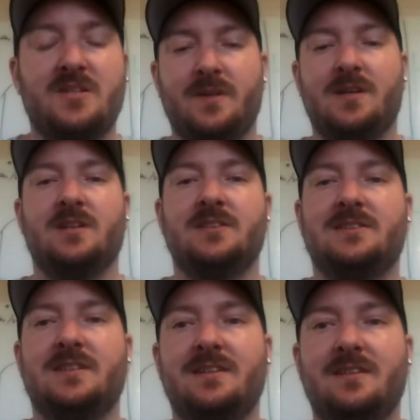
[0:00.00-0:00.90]
is because
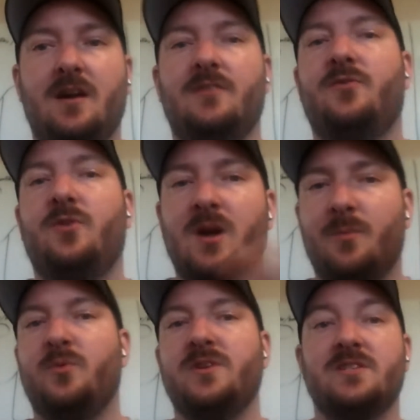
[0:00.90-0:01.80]
for a
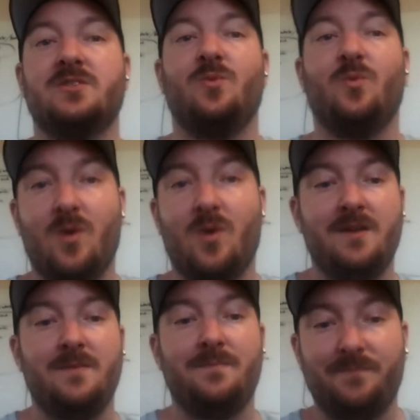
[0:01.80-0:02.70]
couple of reasons.
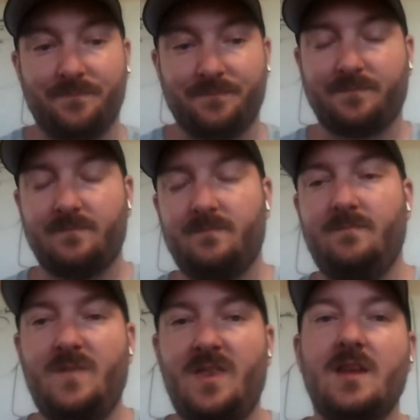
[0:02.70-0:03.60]
One,
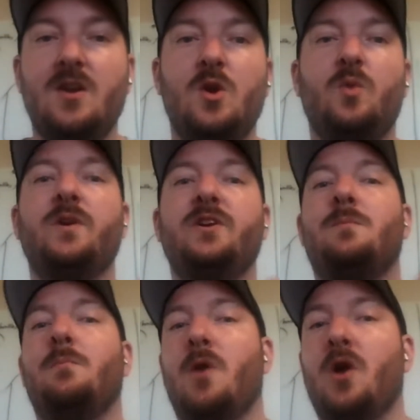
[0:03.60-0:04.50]
when
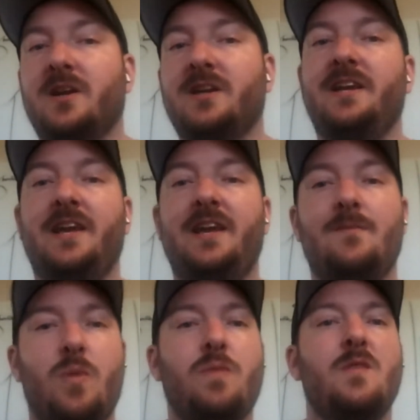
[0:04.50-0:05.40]
you're marketing
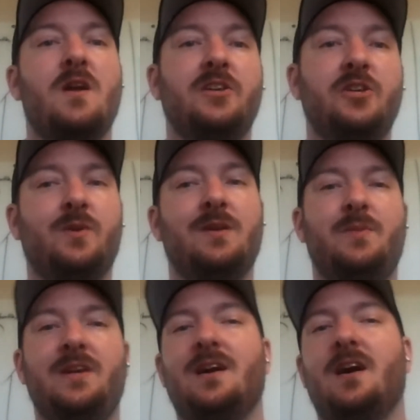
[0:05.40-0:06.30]
it, you can
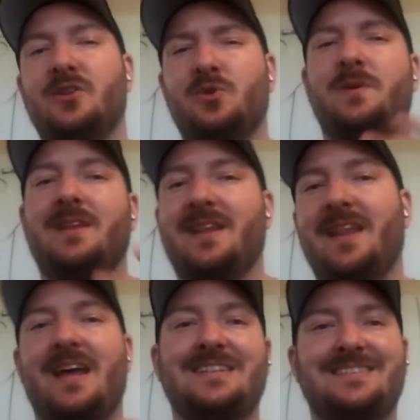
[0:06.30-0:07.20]
be a little bit
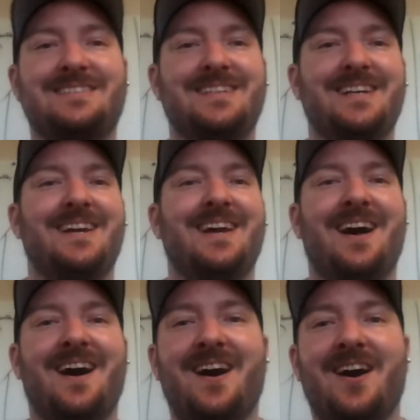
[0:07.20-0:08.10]
less
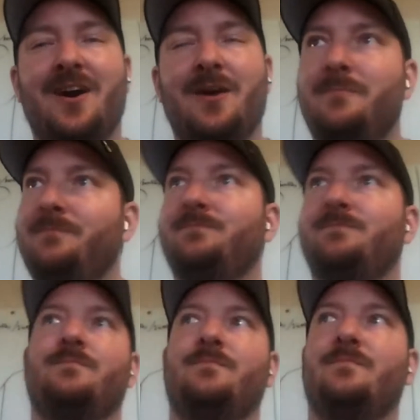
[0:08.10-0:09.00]
um,
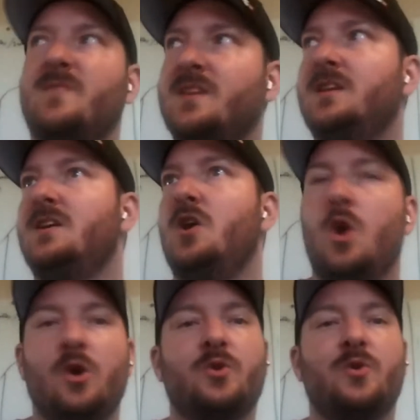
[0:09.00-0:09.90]

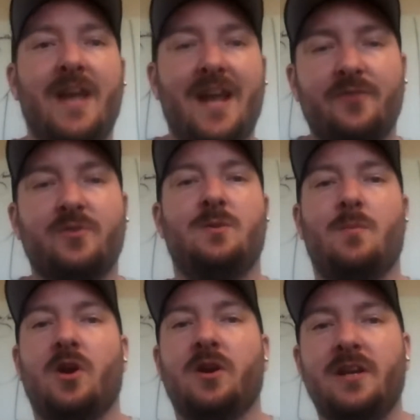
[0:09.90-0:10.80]
creative with your
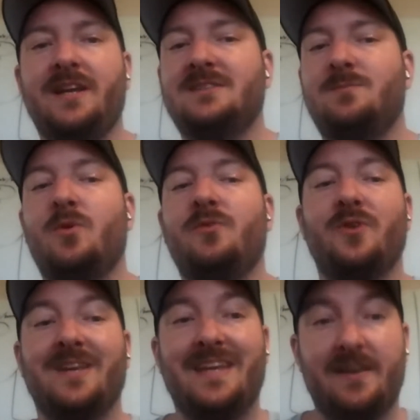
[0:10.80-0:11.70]
marketing. It's more
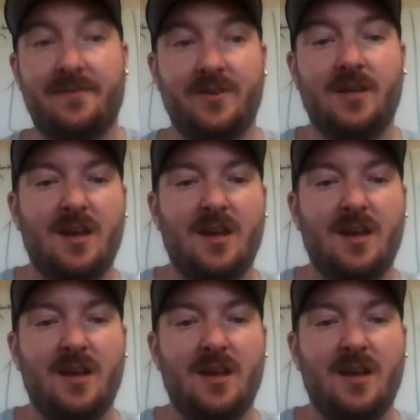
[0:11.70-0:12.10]
forgiving